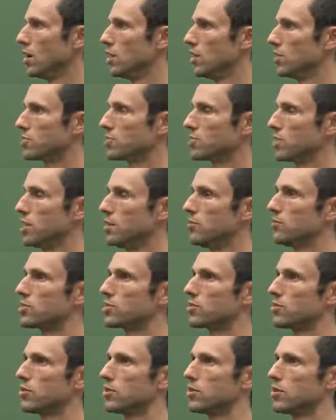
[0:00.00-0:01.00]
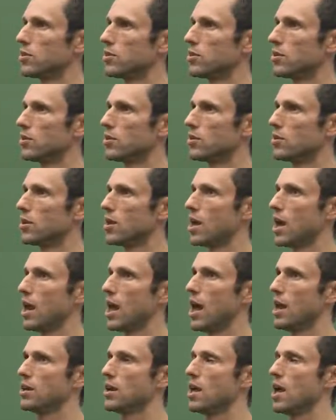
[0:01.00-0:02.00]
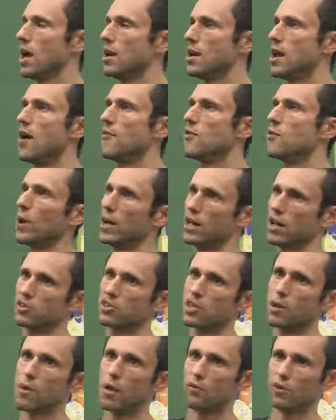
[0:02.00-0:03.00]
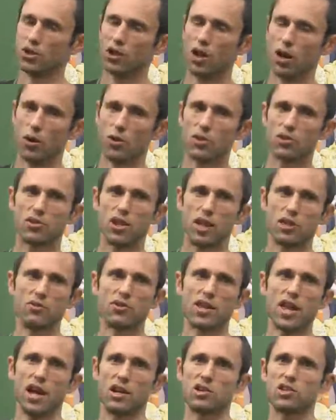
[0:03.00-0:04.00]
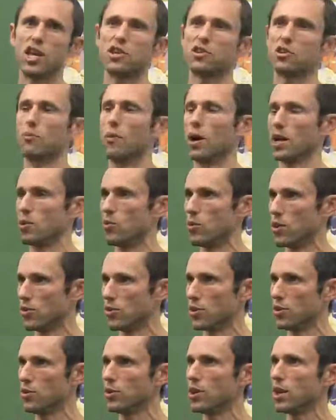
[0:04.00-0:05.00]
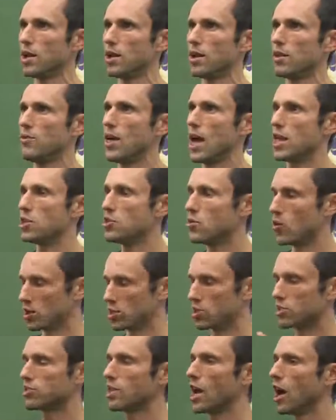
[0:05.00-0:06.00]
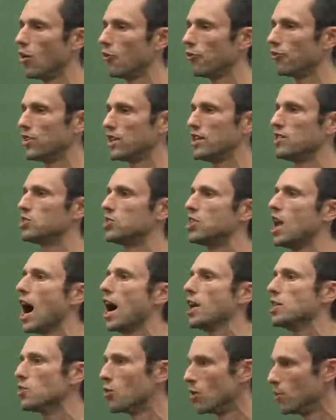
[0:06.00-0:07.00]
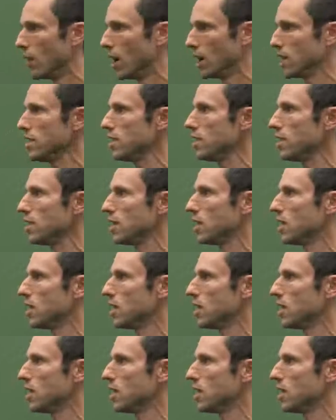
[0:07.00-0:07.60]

It seems, and everybody on some level knows that you can't take your money with you, that yourself is not your money,